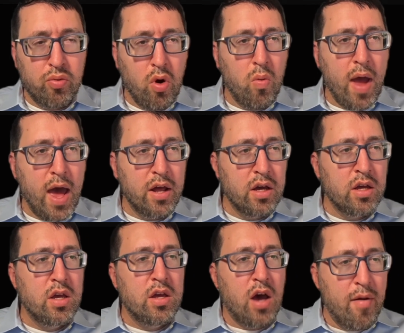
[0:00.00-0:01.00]
rata
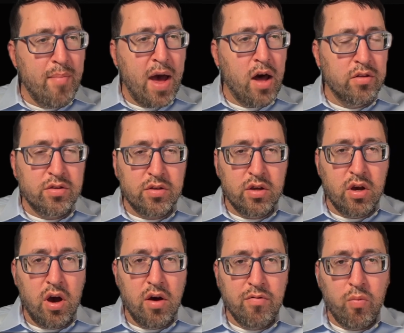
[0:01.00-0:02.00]
amount
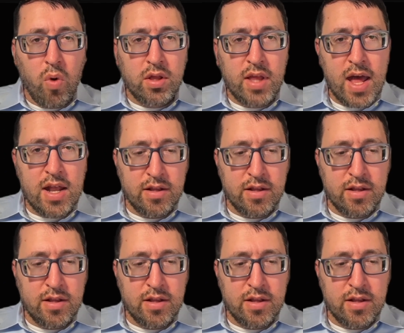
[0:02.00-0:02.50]
of what that